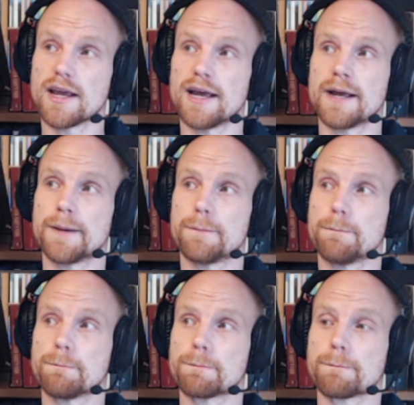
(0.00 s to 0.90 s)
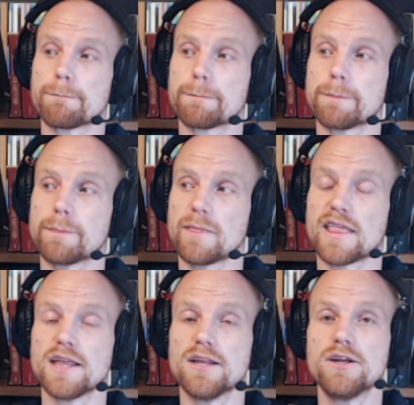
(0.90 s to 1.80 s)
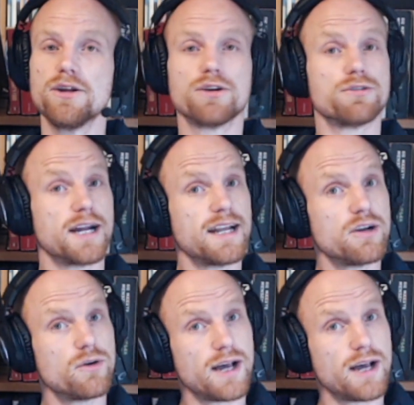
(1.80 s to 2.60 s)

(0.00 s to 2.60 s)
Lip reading: Um, right now,